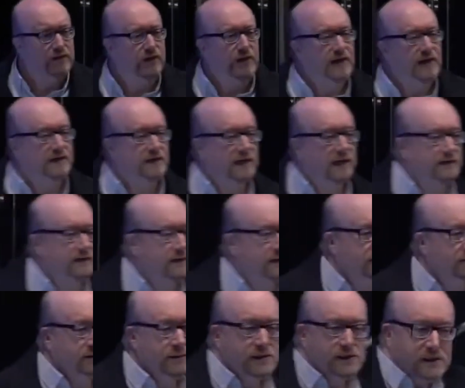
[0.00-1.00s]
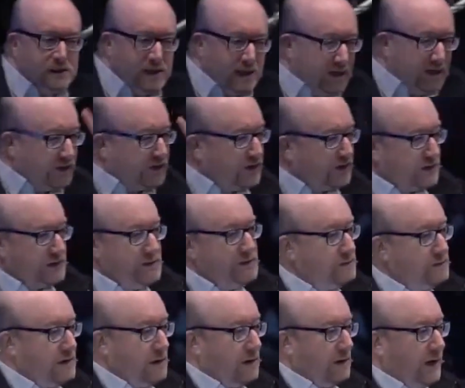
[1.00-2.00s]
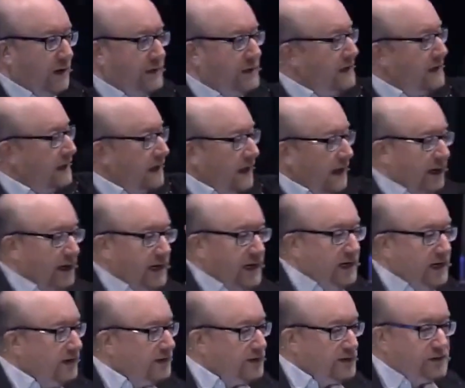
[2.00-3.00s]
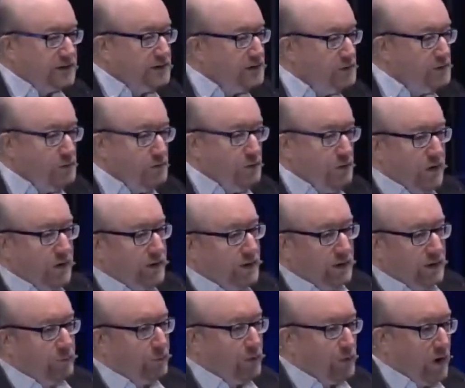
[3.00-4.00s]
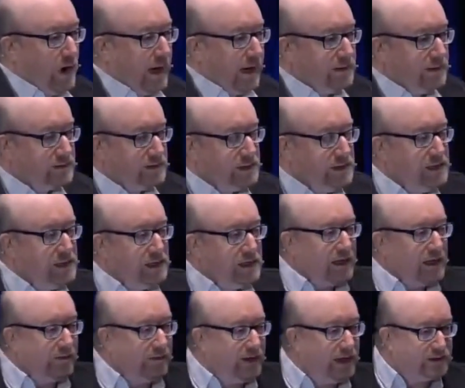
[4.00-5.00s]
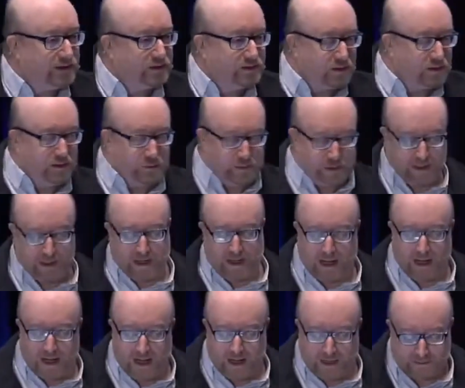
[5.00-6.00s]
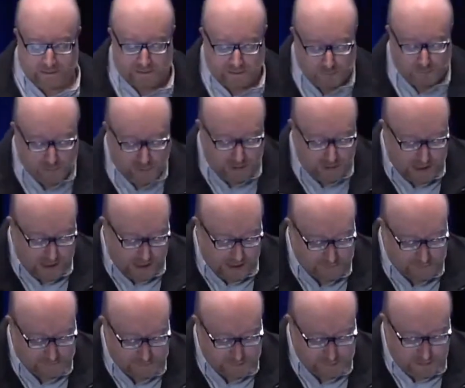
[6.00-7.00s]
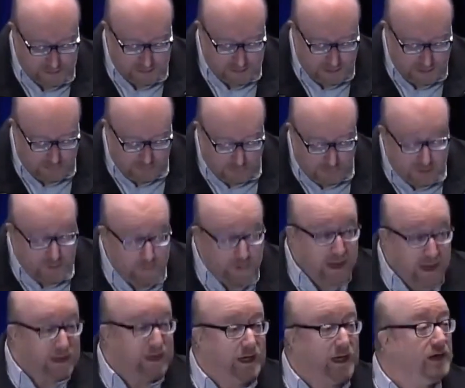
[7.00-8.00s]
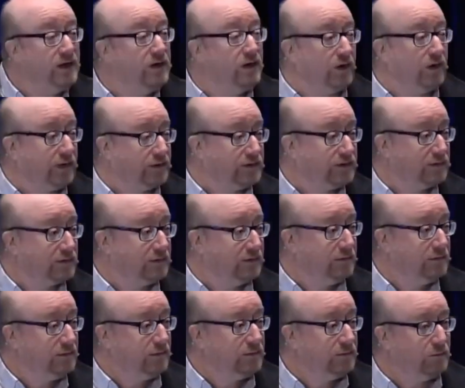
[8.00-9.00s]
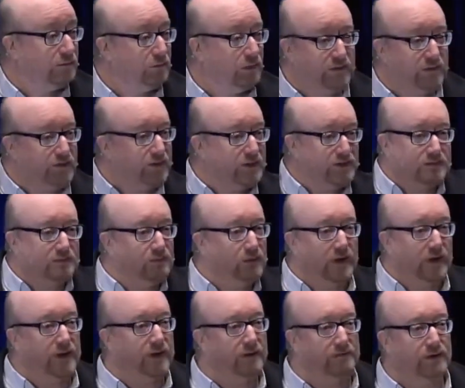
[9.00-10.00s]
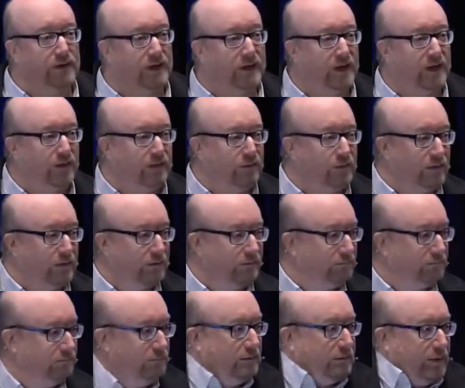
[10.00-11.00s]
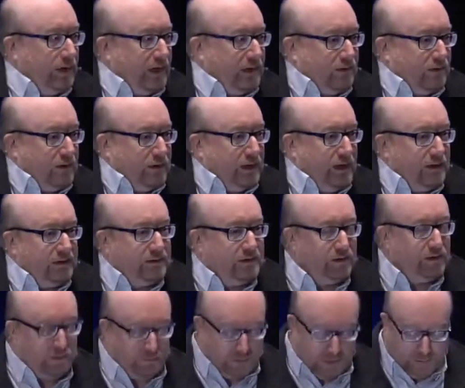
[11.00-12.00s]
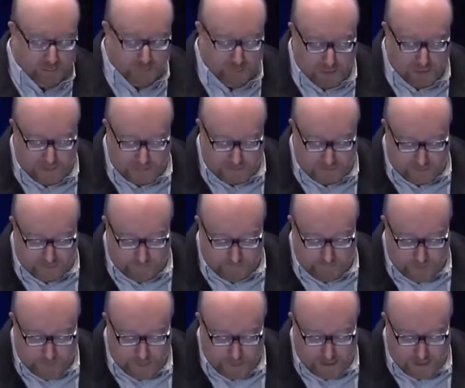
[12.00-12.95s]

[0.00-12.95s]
he doesn't, he is still God and he is still worthy of praise. And that's got to be the heart that we have. What about ignorance? What if you just said, well, I don't really know about God. How can I really praise him?